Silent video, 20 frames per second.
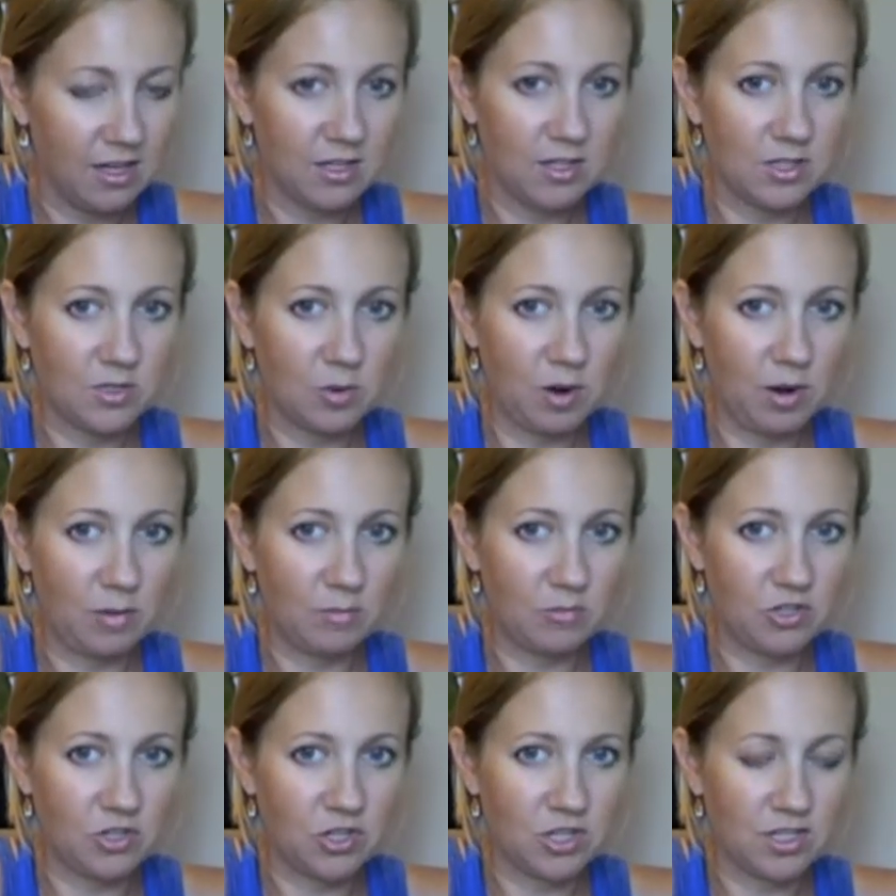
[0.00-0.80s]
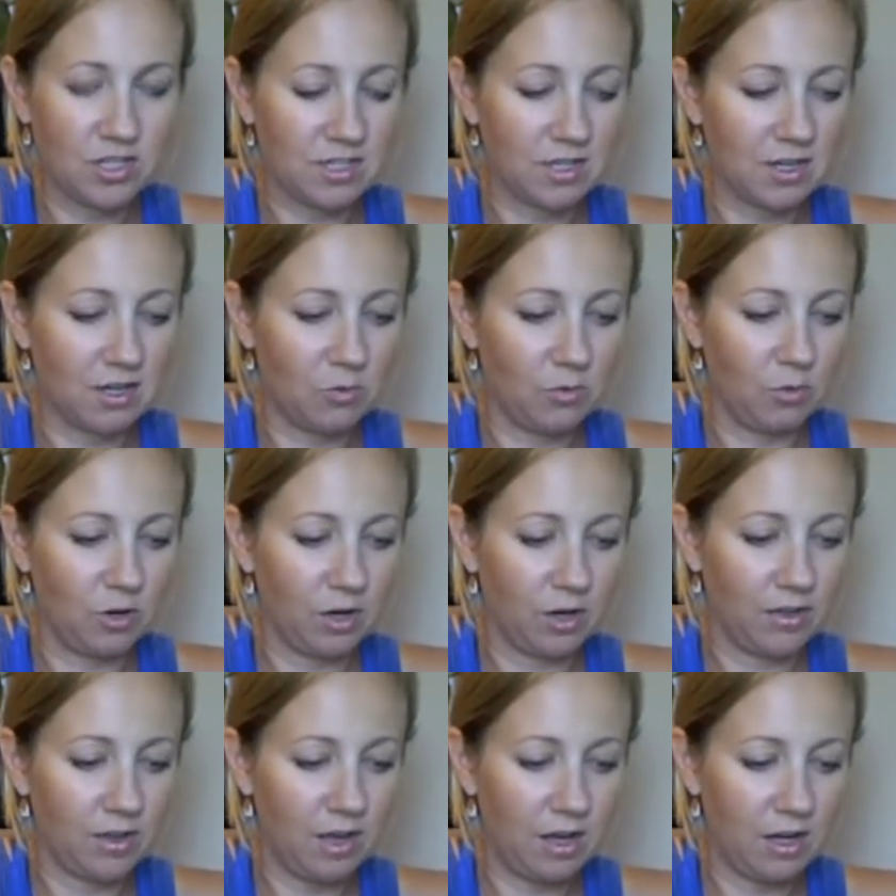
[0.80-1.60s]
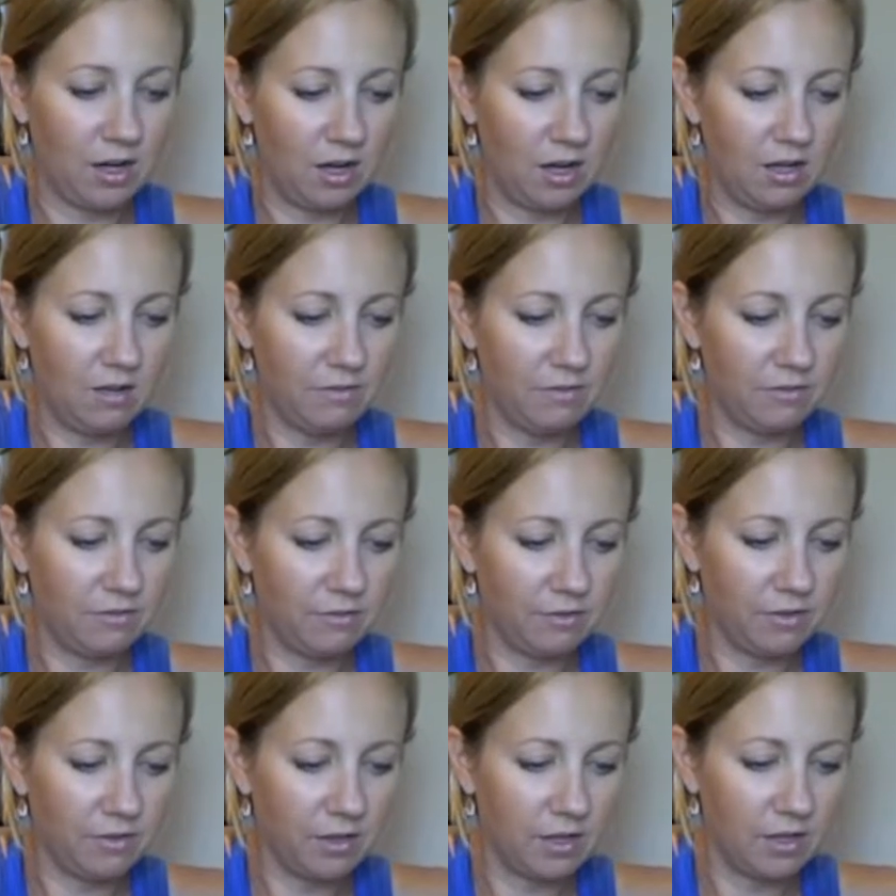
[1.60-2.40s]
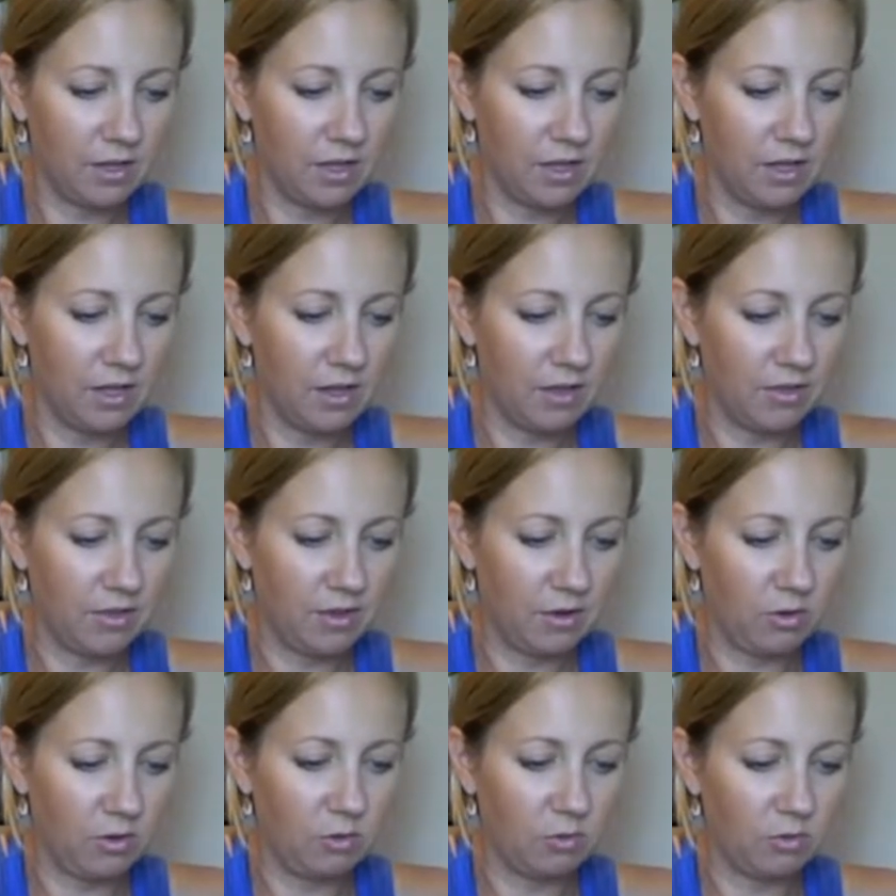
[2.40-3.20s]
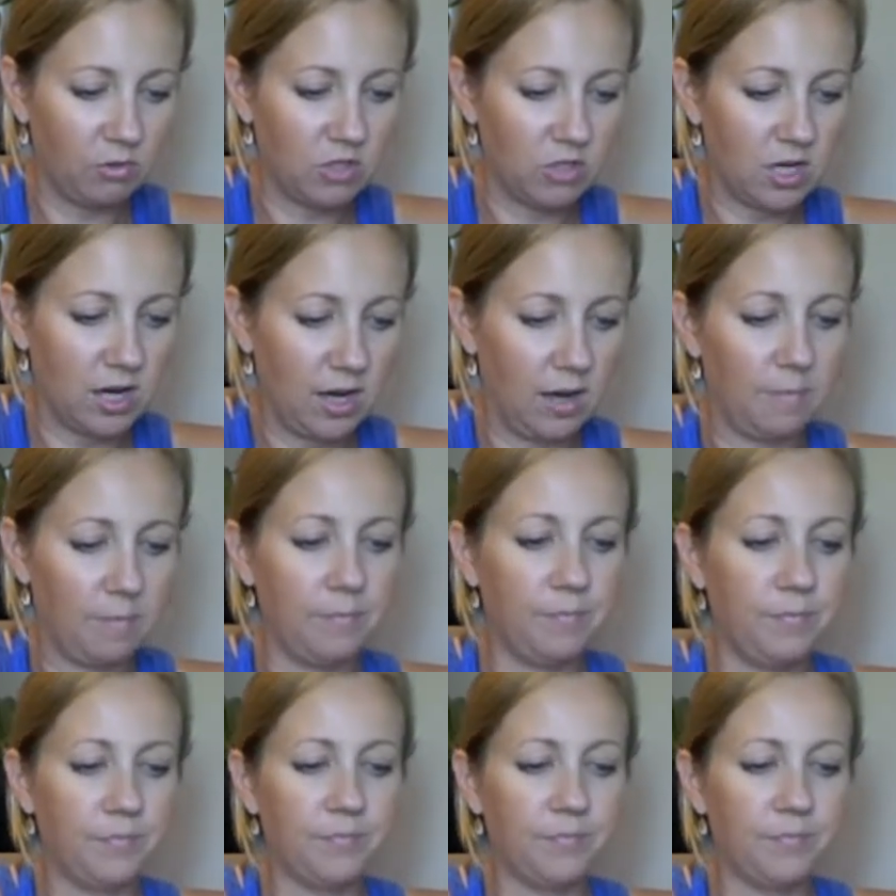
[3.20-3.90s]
So I'm just going to work that off, that whole jam,